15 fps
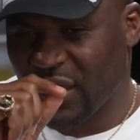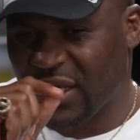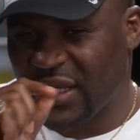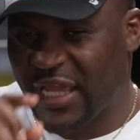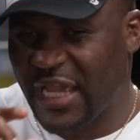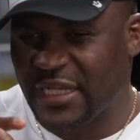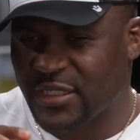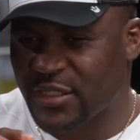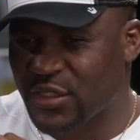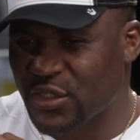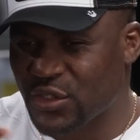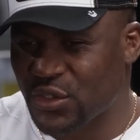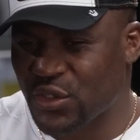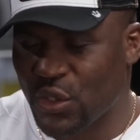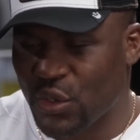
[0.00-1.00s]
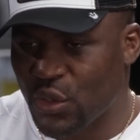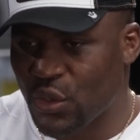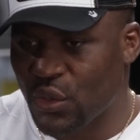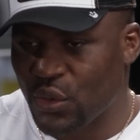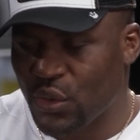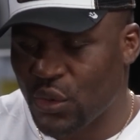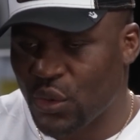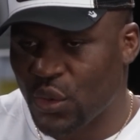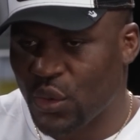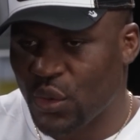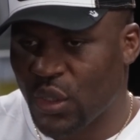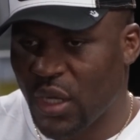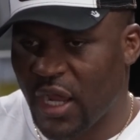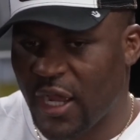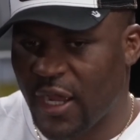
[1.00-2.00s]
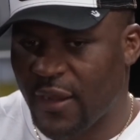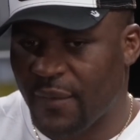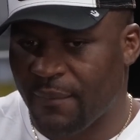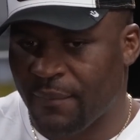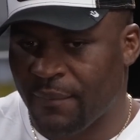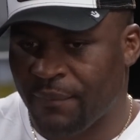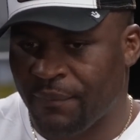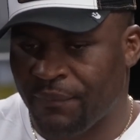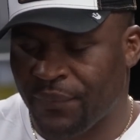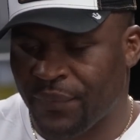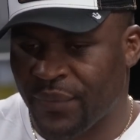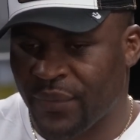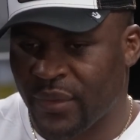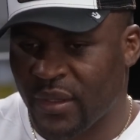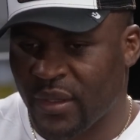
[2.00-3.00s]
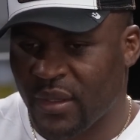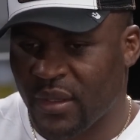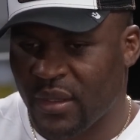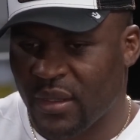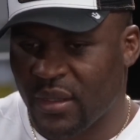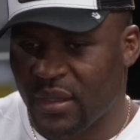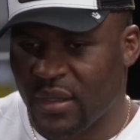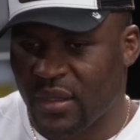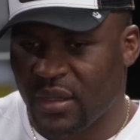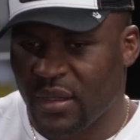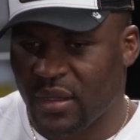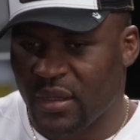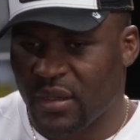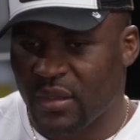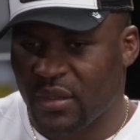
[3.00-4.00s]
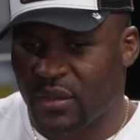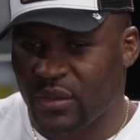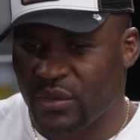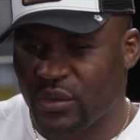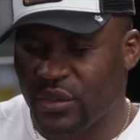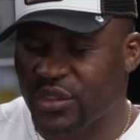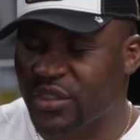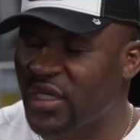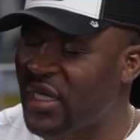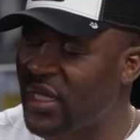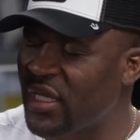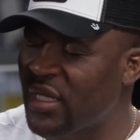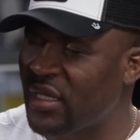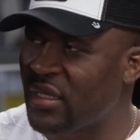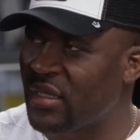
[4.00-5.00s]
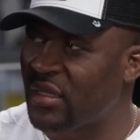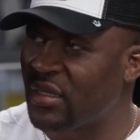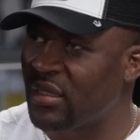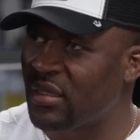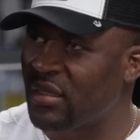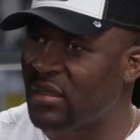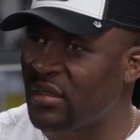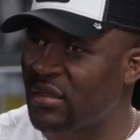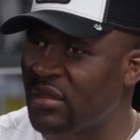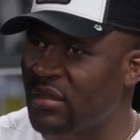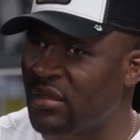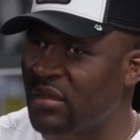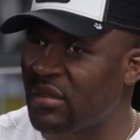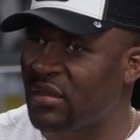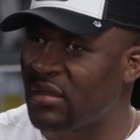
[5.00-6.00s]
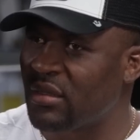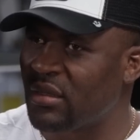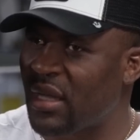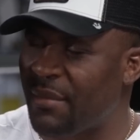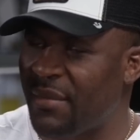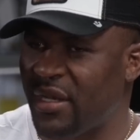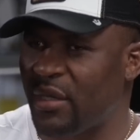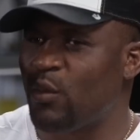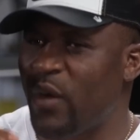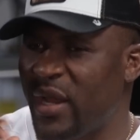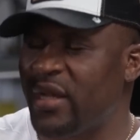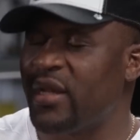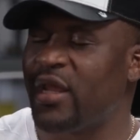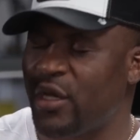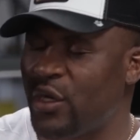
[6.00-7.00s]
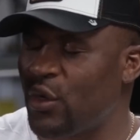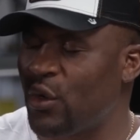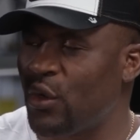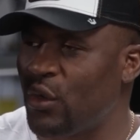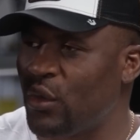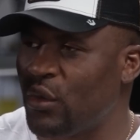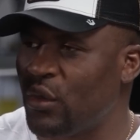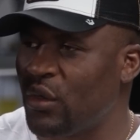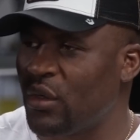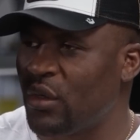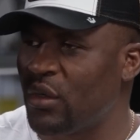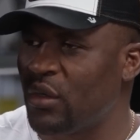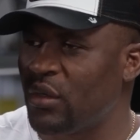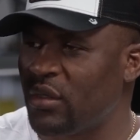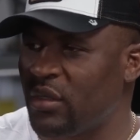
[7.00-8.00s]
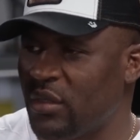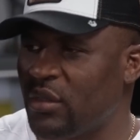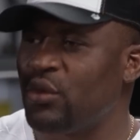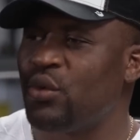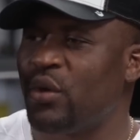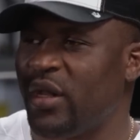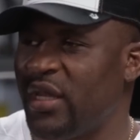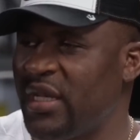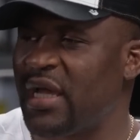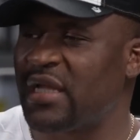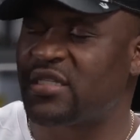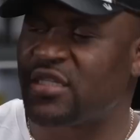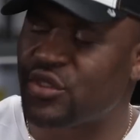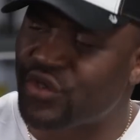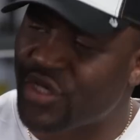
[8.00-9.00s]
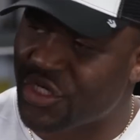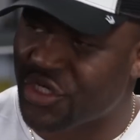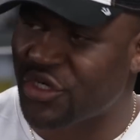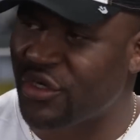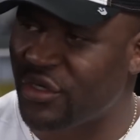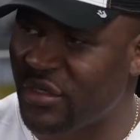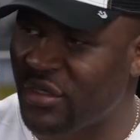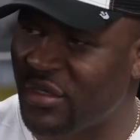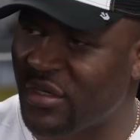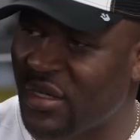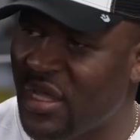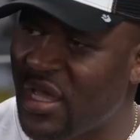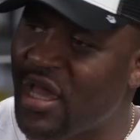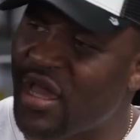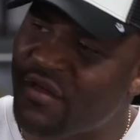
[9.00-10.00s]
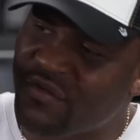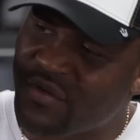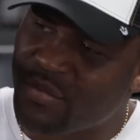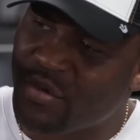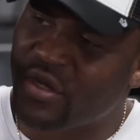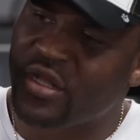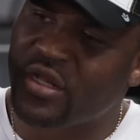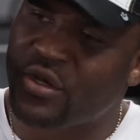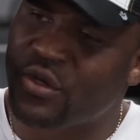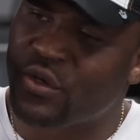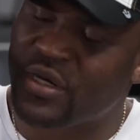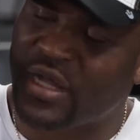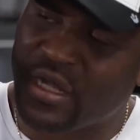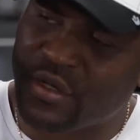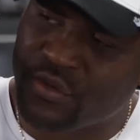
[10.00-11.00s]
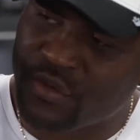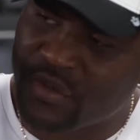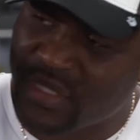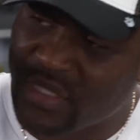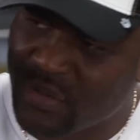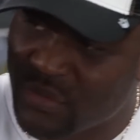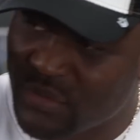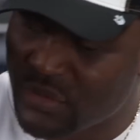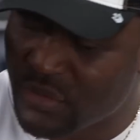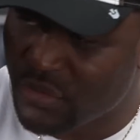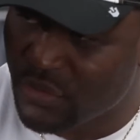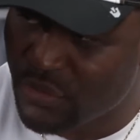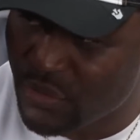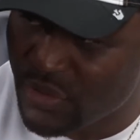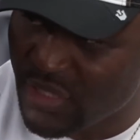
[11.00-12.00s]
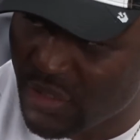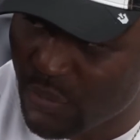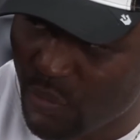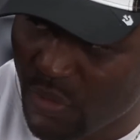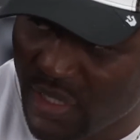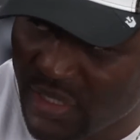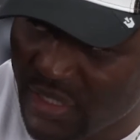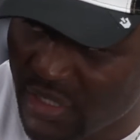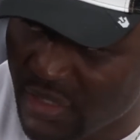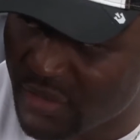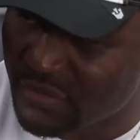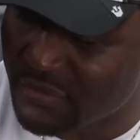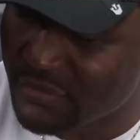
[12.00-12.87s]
They so um, usually, I mean, when they know you're in that situation, everybody know that you're in. You need one thing: